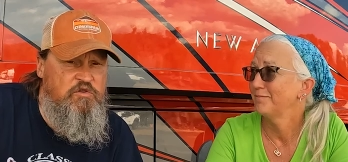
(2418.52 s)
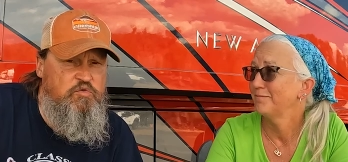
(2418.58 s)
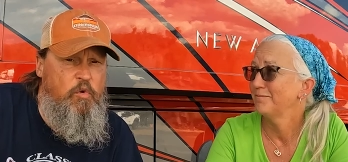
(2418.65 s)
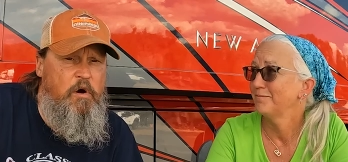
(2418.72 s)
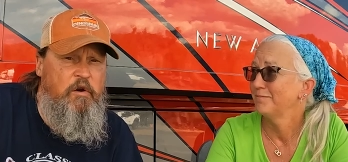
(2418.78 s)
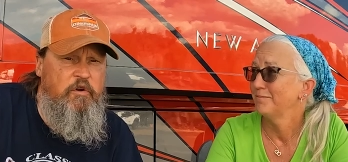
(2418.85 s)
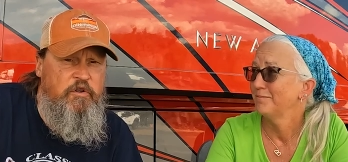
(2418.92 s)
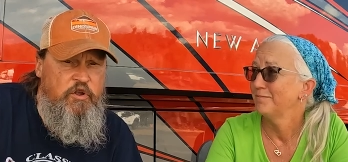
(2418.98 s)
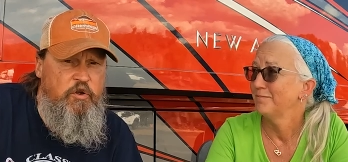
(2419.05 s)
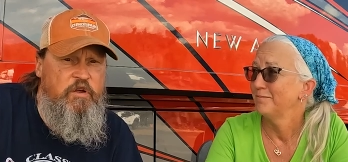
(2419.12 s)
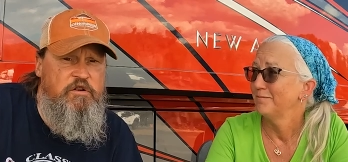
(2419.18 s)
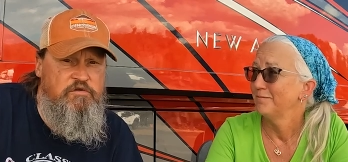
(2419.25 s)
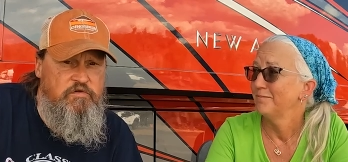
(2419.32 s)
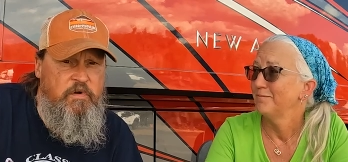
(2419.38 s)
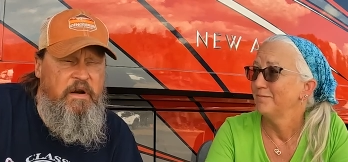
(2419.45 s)
Speaker 1: is water you
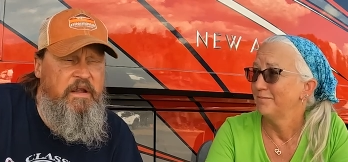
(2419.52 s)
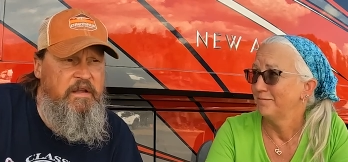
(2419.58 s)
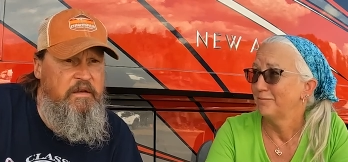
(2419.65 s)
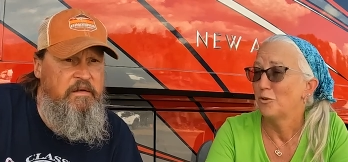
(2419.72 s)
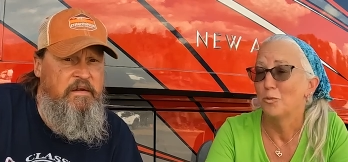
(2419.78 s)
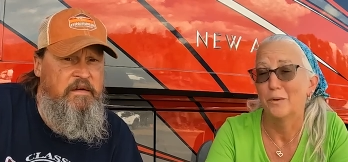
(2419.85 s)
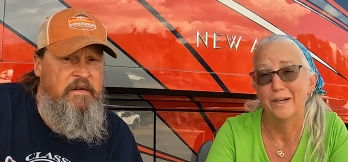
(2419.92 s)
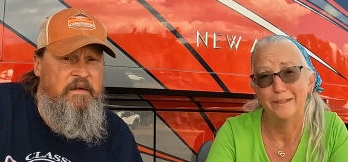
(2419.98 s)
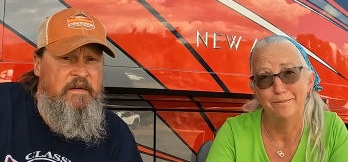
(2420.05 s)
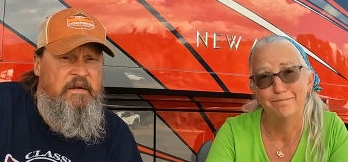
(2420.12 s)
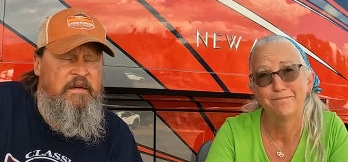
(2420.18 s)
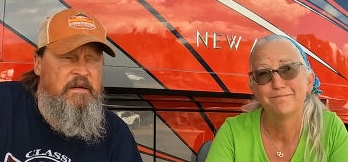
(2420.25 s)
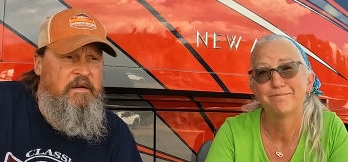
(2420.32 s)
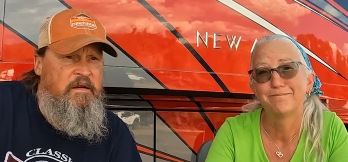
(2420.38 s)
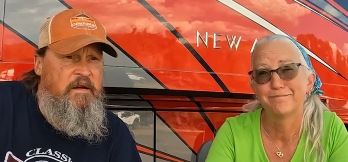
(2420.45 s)
can drink. Right.
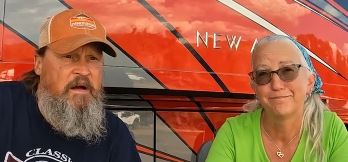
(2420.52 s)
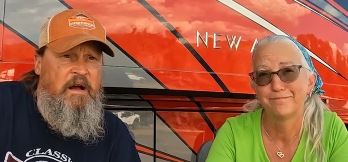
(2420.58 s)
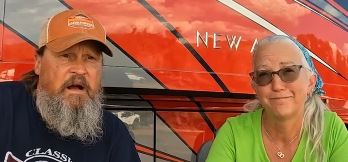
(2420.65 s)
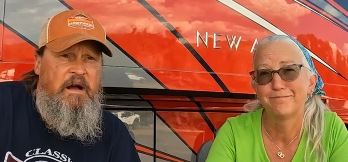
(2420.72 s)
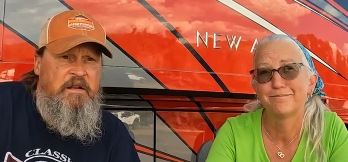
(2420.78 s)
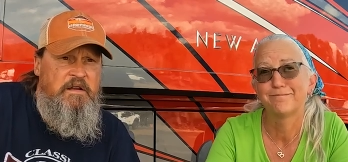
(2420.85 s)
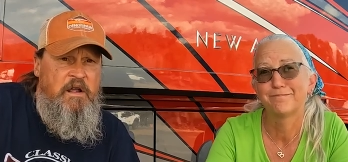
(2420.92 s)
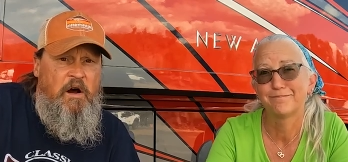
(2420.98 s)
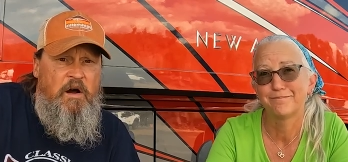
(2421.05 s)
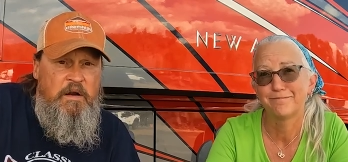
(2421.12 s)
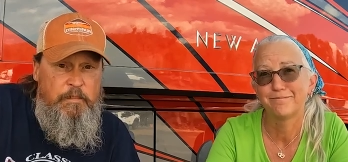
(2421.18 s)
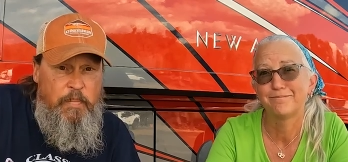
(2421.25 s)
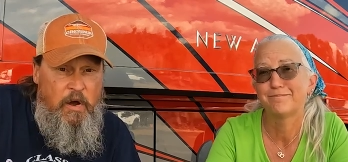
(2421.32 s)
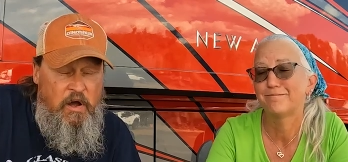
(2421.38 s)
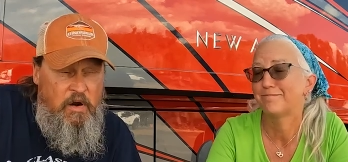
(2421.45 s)
Uh,
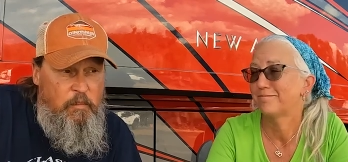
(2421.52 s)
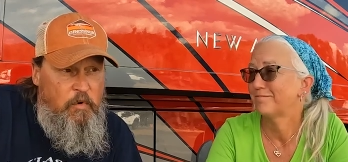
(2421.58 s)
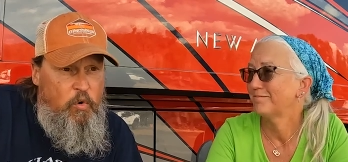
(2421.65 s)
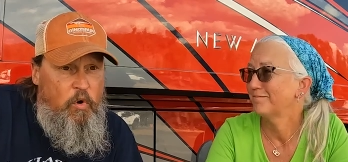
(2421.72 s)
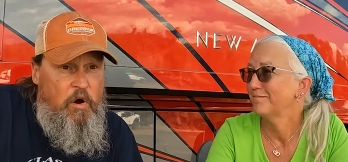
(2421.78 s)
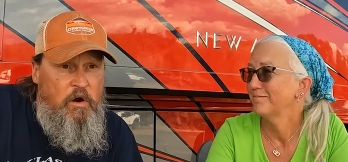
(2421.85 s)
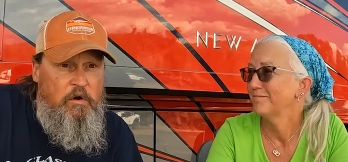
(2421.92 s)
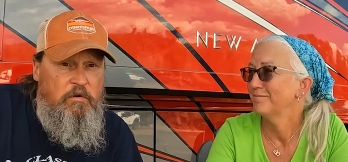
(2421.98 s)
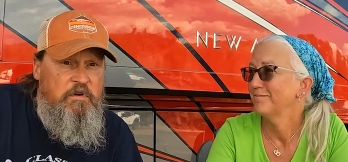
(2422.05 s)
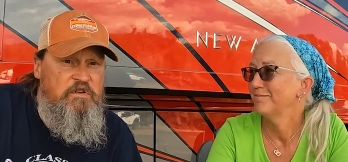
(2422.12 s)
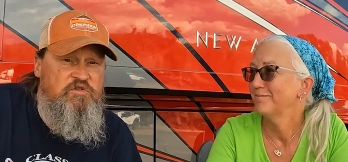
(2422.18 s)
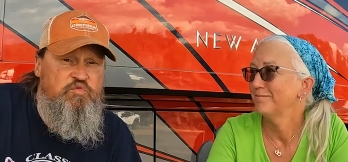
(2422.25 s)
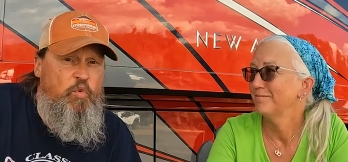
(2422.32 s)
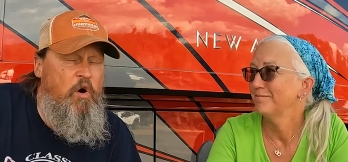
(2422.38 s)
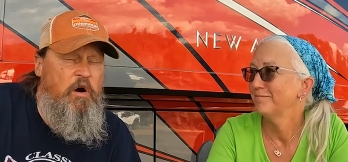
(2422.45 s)
Non-potable water
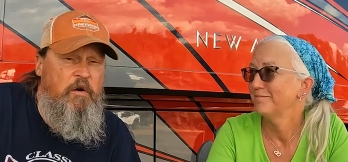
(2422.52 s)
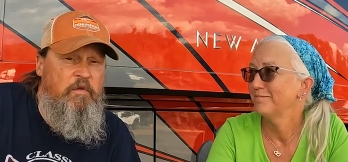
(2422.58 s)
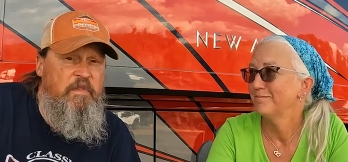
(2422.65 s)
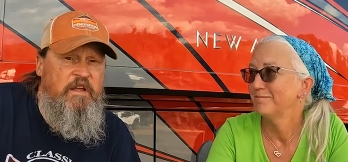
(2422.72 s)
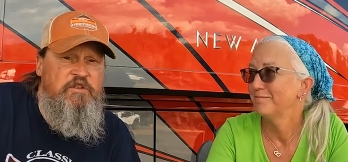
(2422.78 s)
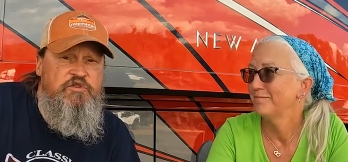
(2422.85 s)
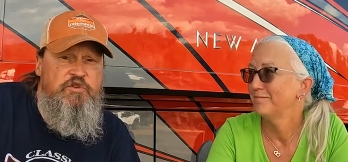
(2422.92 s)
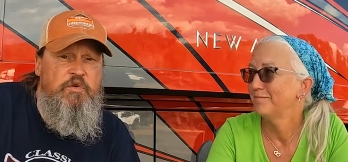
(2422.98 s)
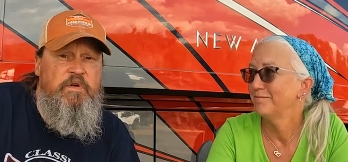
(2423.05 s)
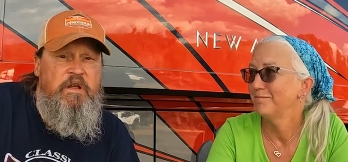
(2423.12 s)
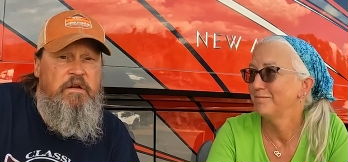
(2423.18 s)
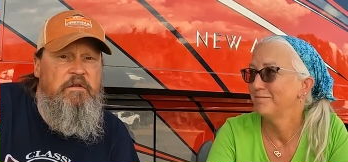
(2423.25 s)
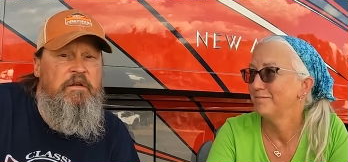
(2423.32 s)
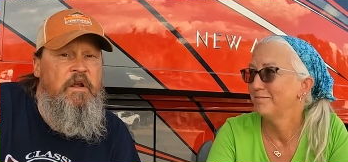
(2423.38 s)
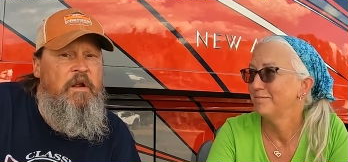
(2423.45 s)
is water that you
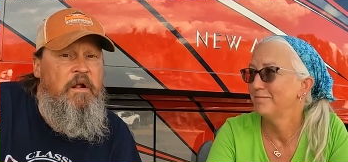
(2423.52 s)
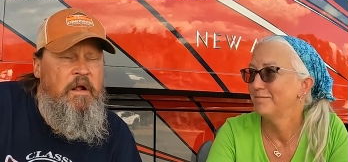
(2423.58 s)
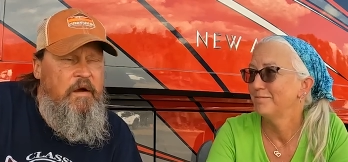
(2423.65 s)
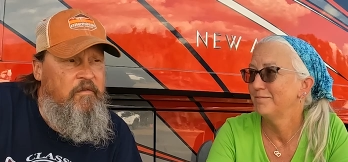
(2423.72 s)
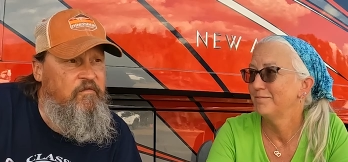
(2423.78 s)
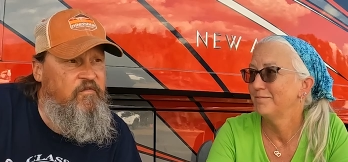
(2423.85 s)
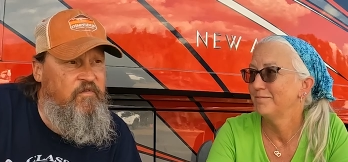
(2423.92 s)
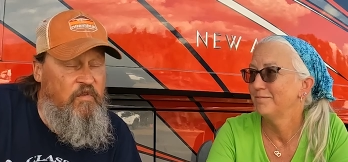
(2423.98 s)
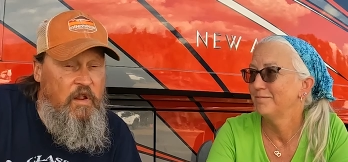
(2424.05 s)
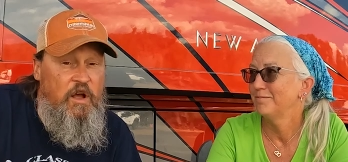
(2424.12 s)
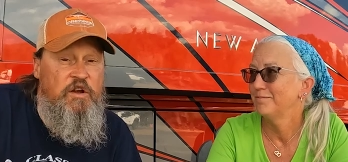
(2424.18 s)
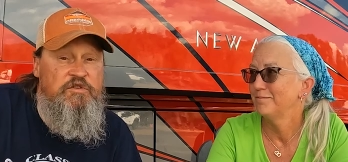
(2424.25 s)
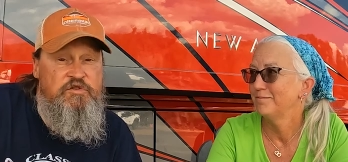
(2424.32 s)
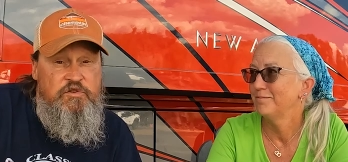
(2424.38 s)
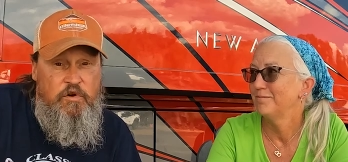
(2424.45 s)
can
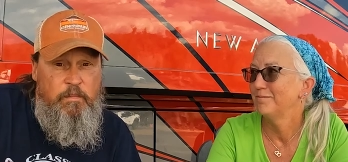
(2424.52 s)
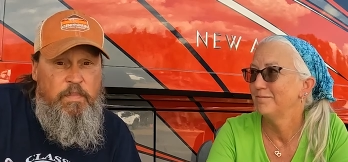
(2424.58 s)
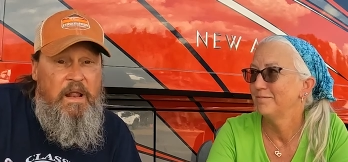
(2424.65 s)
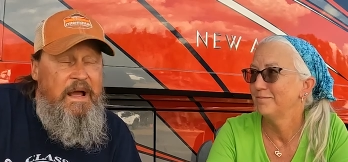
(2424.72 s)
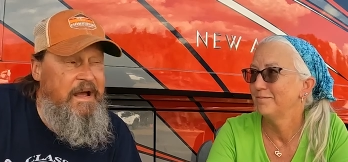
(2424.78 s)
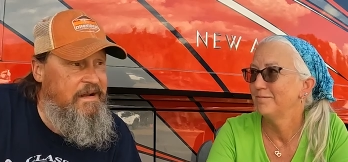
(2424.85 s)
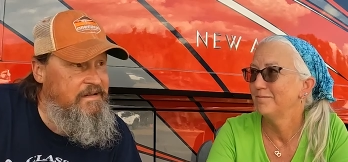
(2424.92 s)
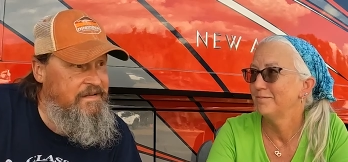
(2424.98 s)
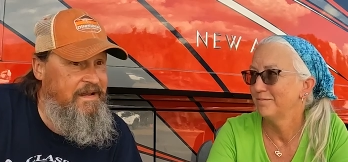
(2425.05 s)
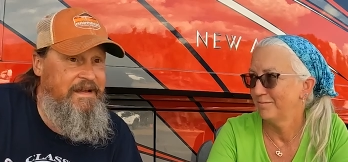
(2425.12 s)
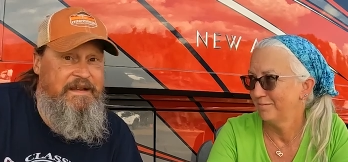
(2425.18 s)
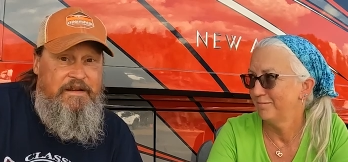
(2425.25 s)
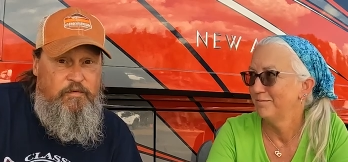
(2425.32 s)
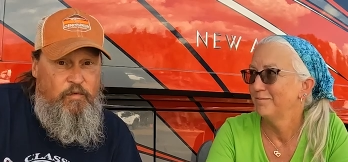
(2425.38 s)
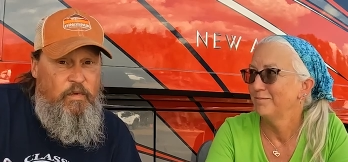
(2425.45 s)
flush your black
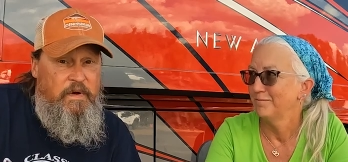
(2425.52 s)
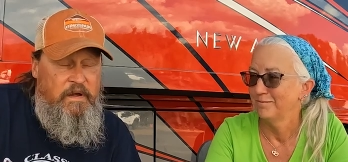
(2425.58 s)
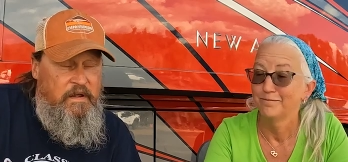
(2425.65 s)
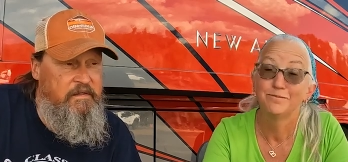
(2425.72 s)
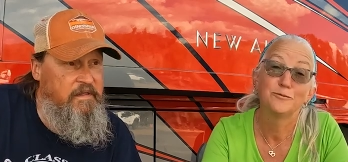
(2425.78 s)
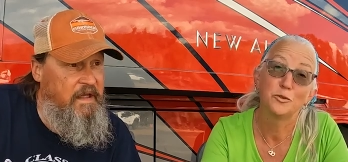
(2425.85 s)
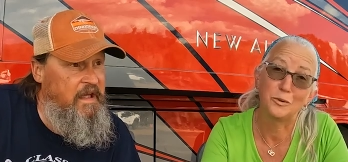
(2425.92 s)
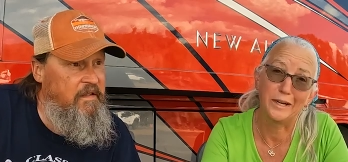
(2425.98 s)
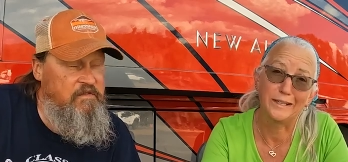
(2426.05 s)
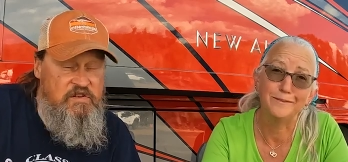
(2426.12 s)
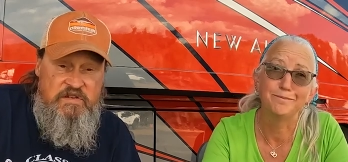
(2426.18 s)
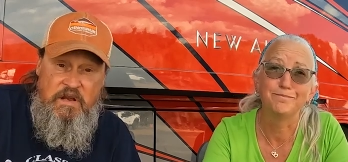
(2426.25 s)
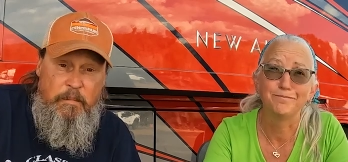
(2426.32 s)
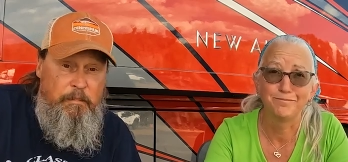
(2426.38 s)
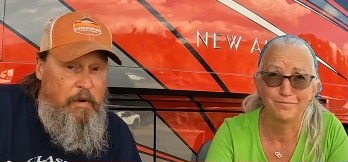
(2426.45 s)
tank with. And right.
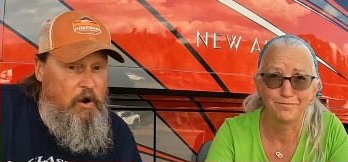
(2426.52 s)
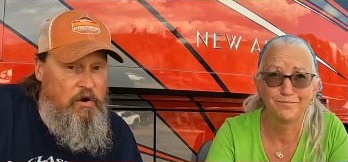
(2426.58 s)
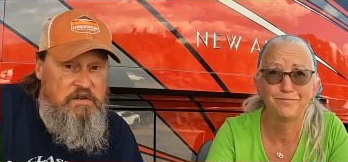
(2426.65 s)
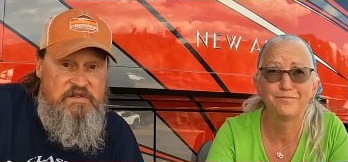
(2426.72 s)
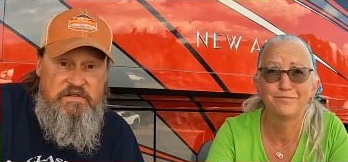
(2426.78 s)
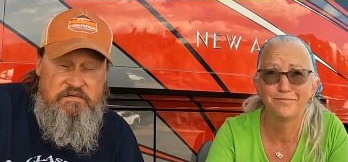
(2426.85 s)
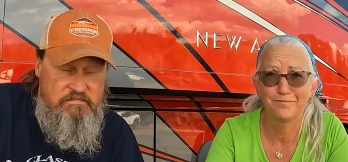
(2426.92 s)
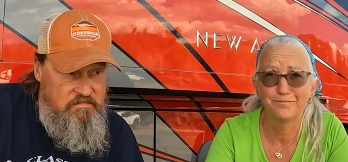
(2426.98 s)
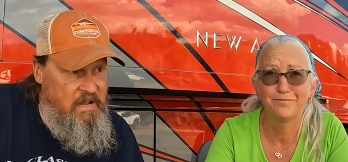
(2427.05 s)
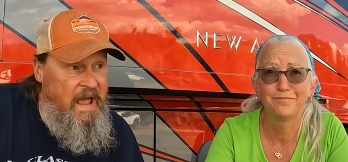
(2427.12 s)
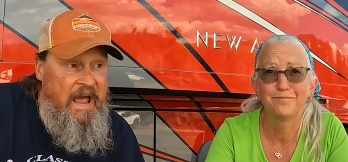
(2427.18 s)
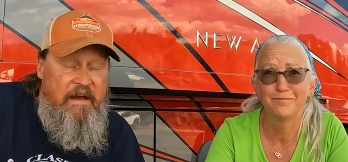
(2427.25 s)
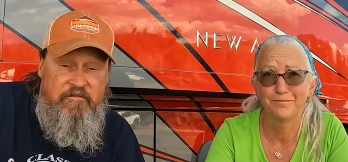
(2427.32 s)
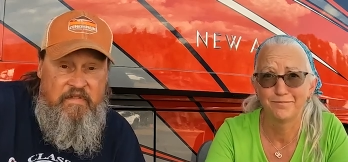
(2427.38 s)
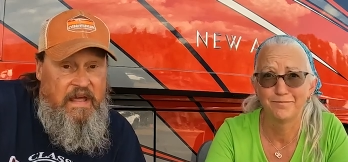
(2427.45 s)
some parks
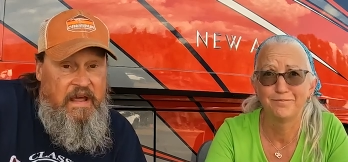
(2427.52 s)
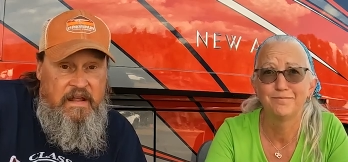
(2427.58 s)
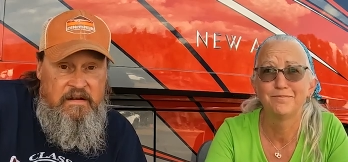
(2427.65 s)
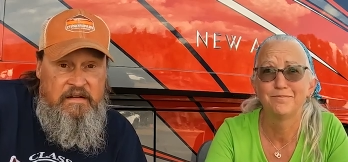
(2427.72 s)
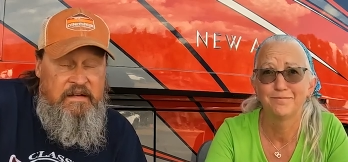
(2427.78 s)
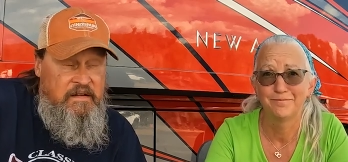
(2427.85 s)
have that.